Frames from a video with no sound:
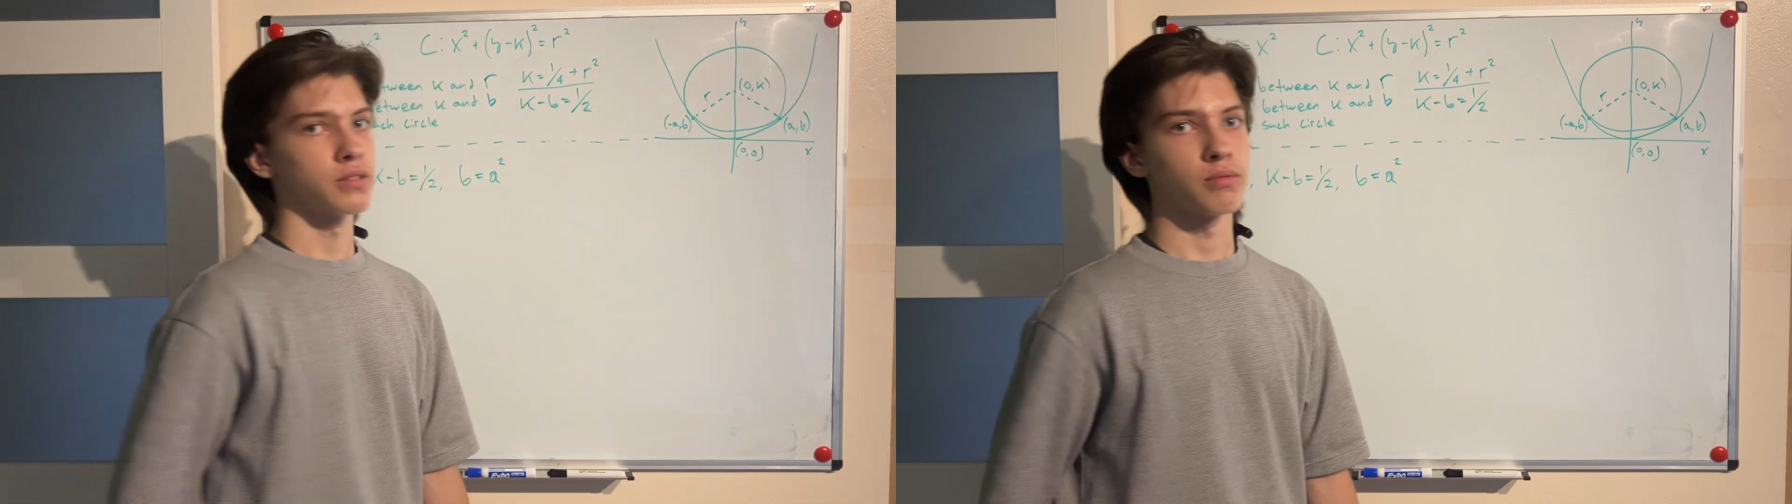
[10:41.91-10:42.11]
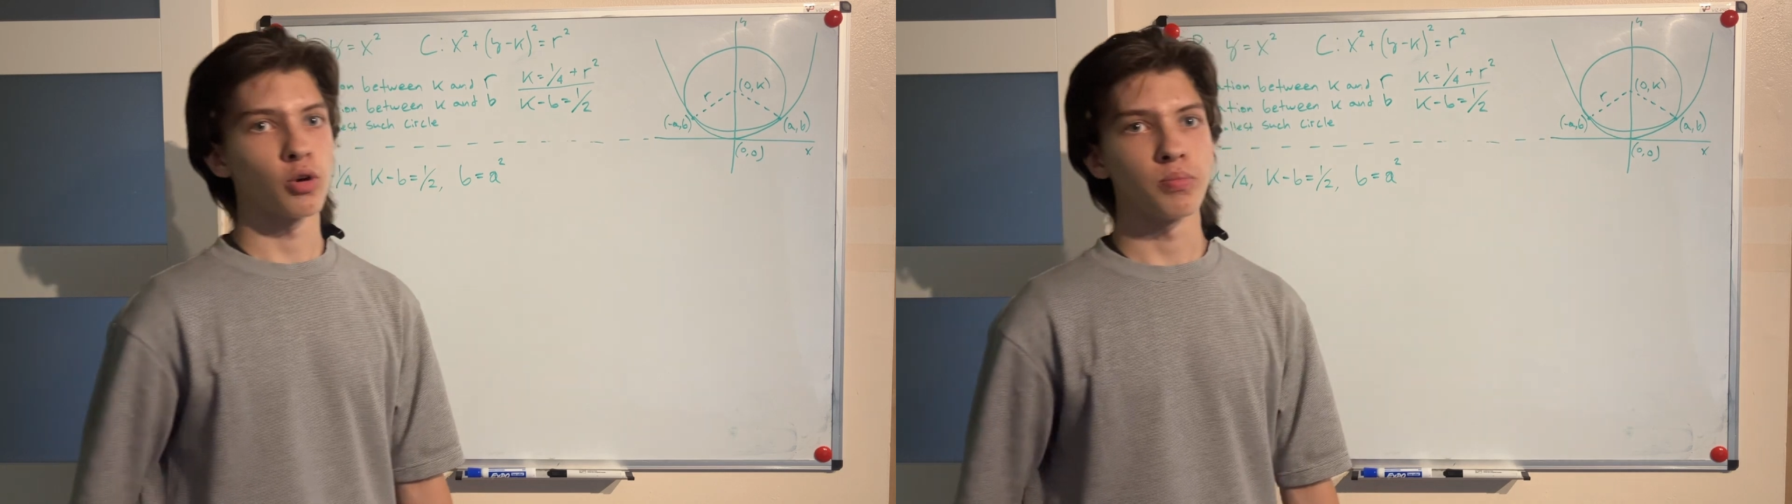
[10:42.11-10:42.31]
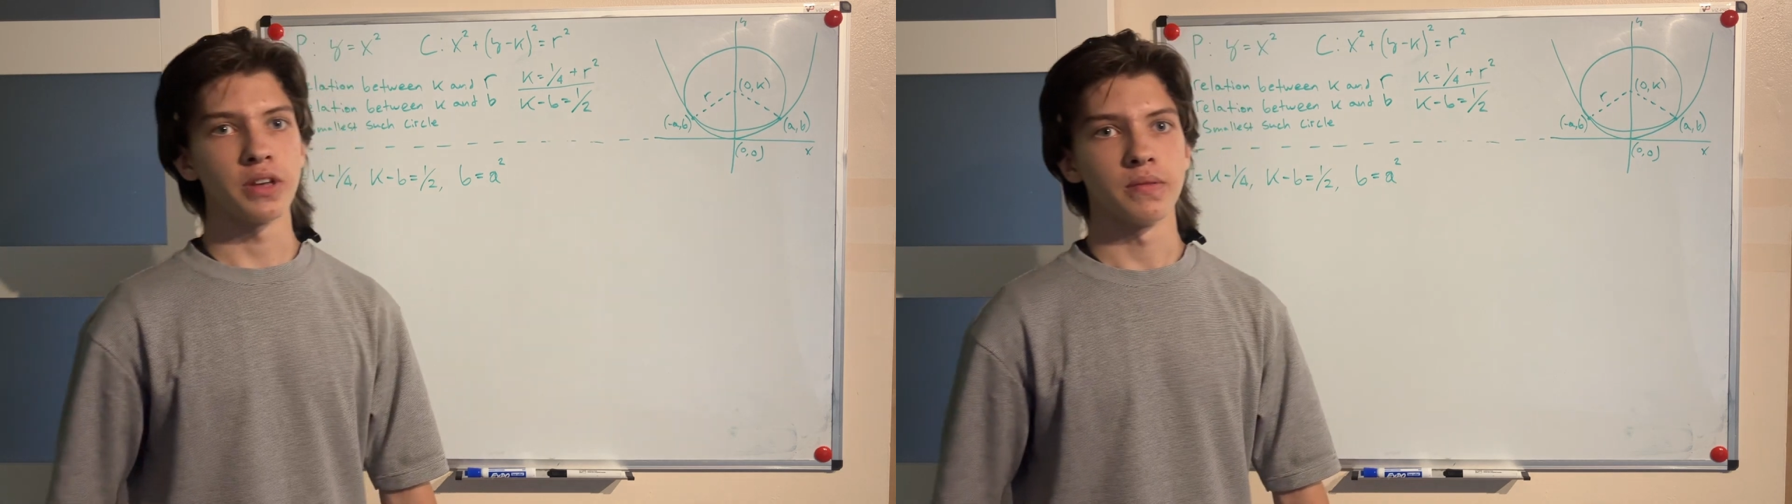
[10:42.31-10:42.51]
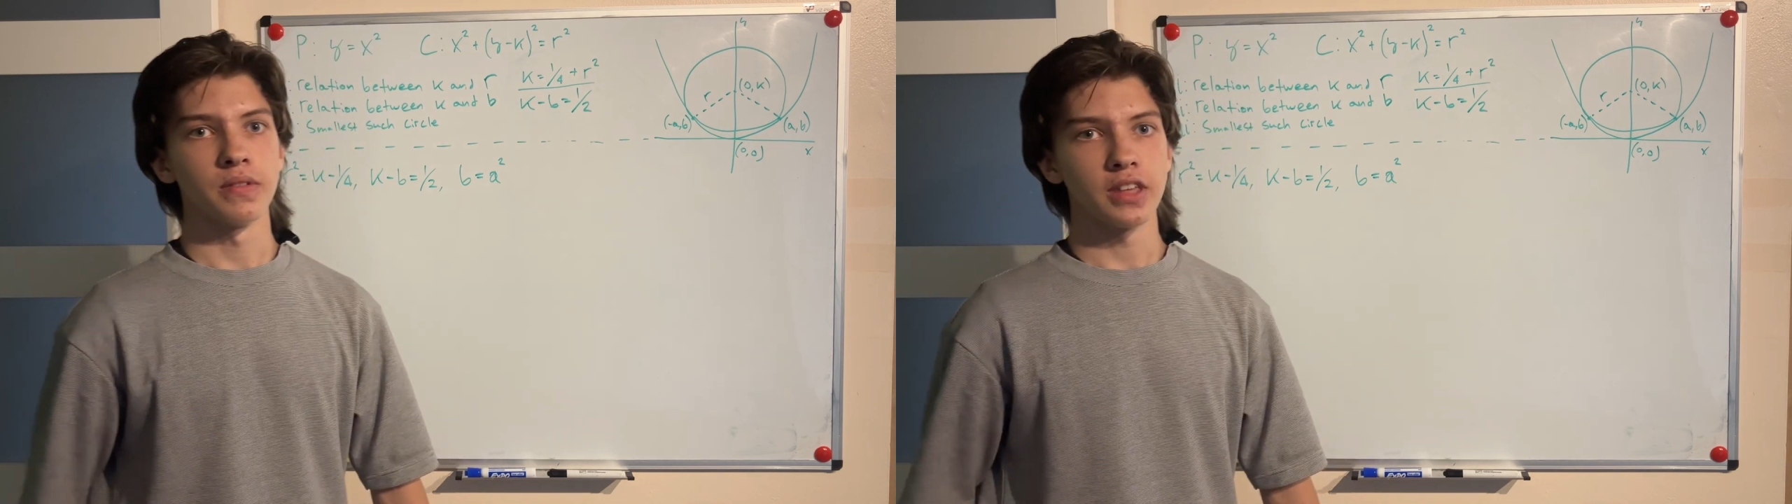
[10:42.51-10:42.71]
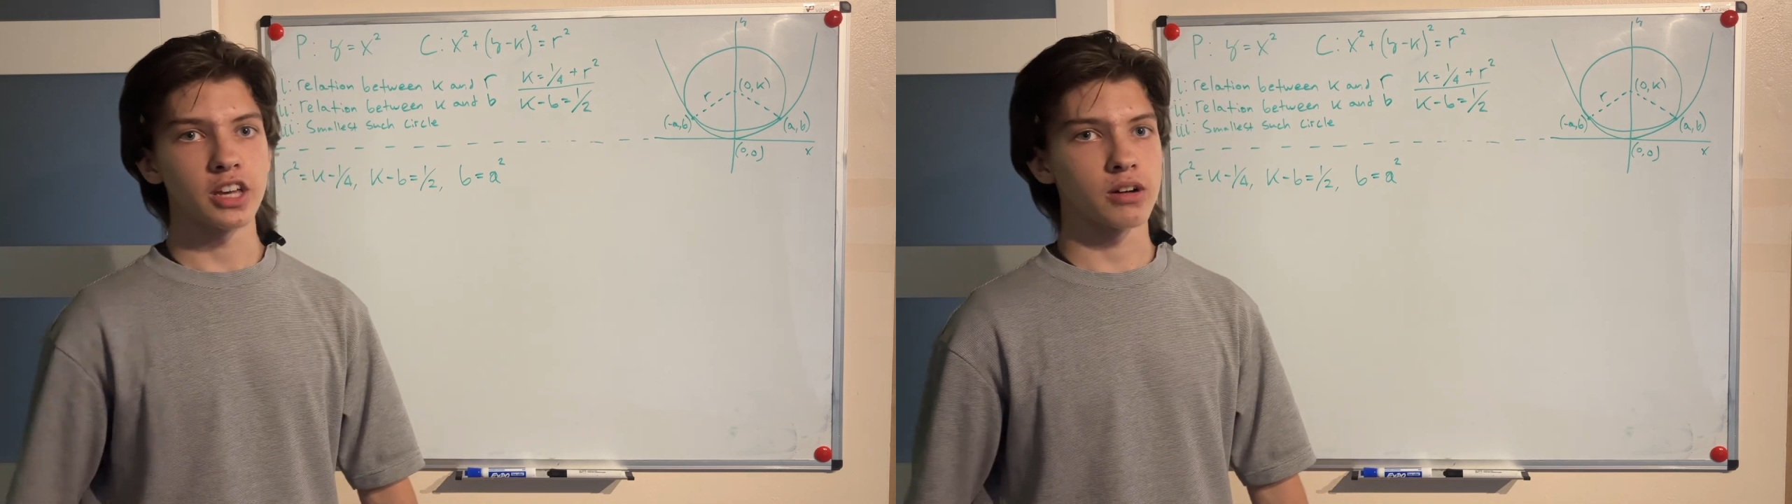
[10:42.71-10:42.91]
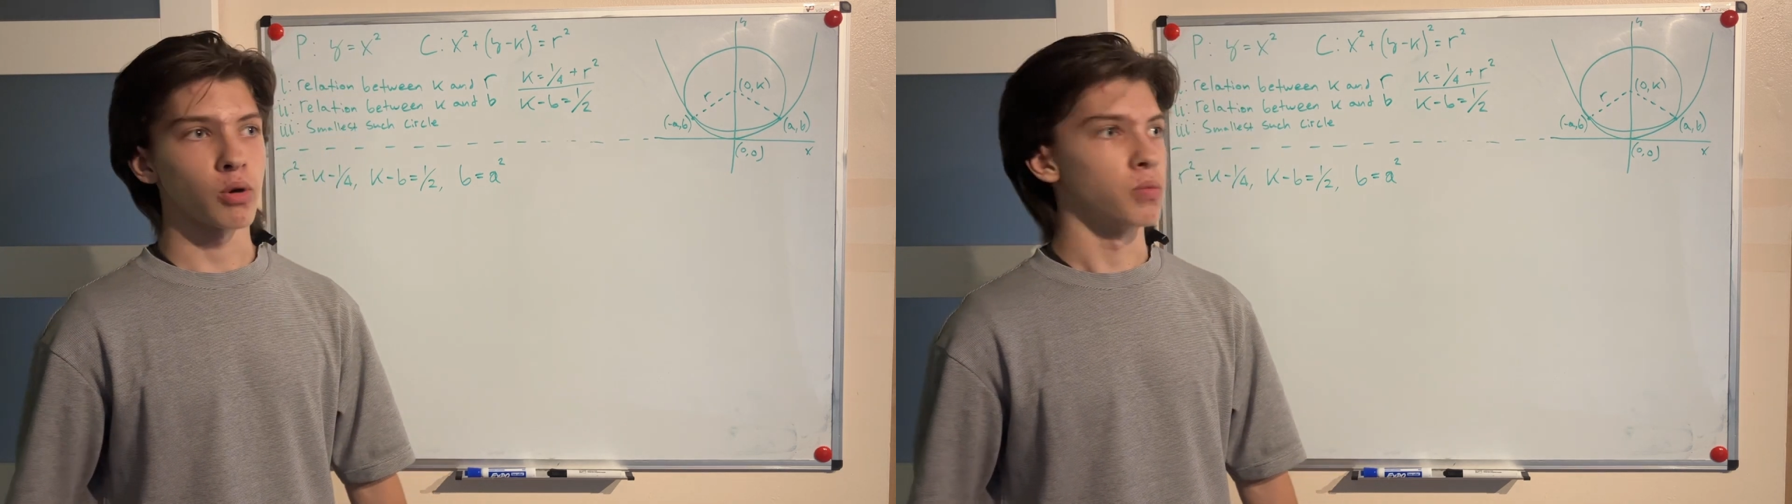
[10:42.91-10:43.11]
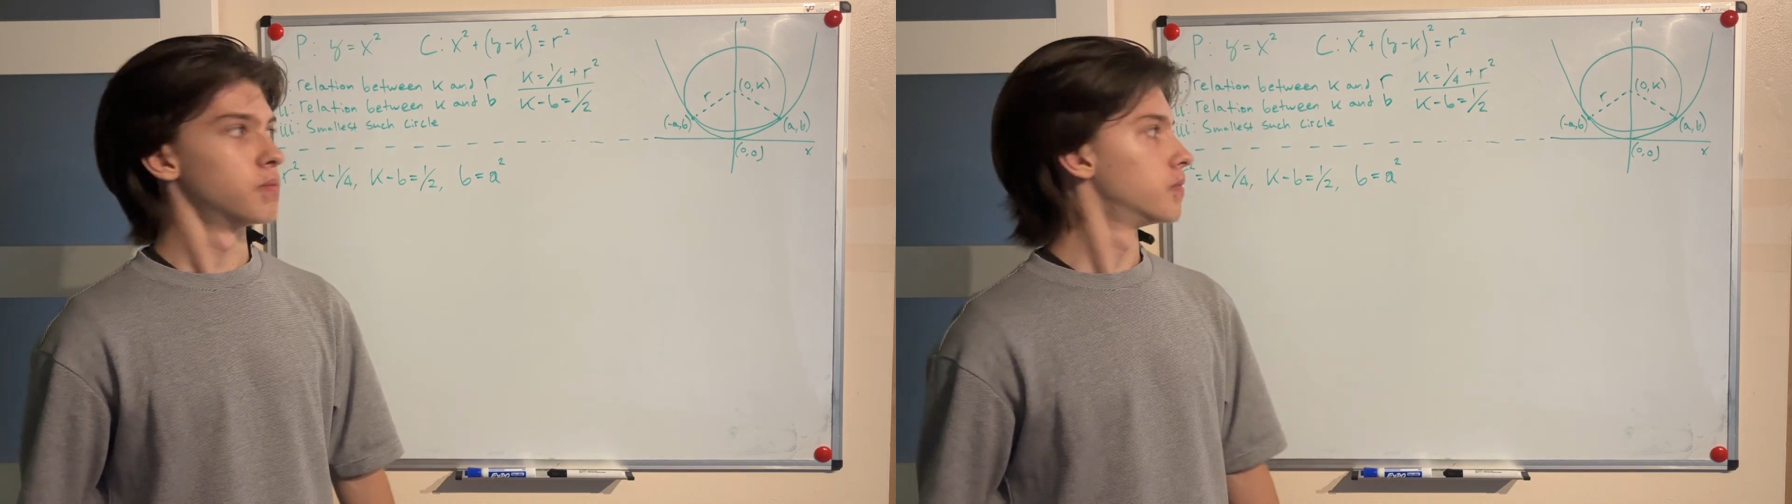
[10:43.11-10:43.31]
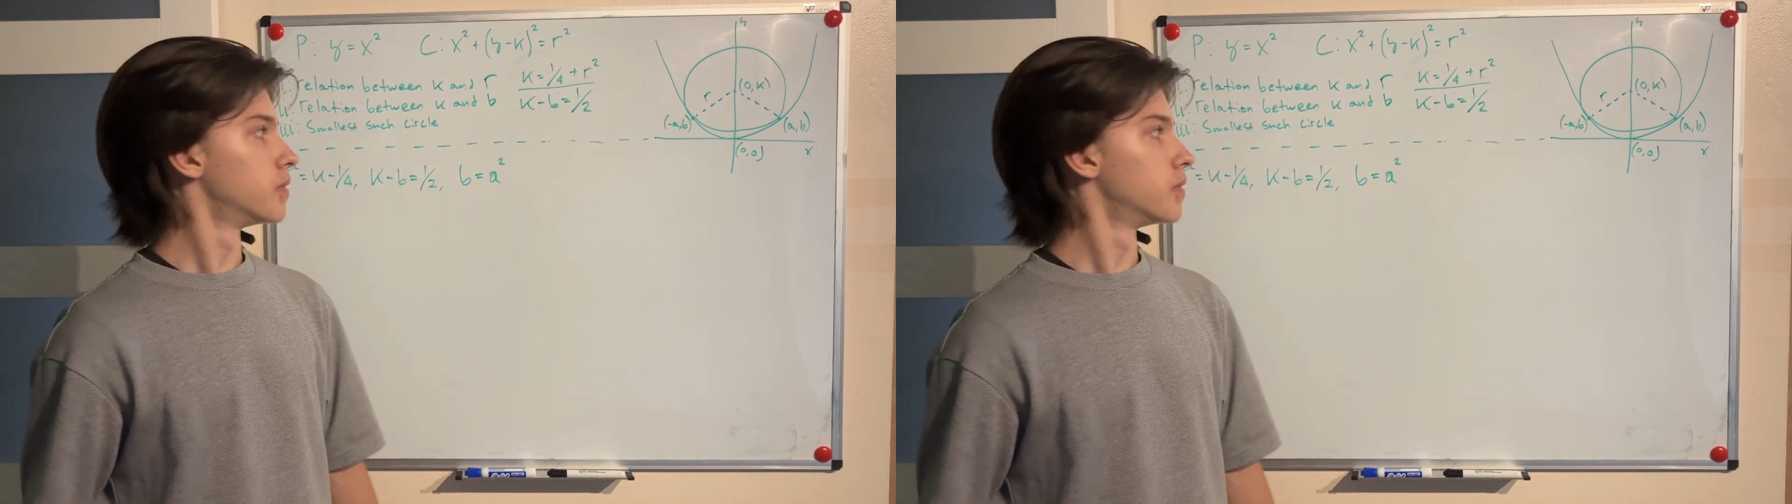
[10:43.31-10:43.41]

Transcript: will be equal.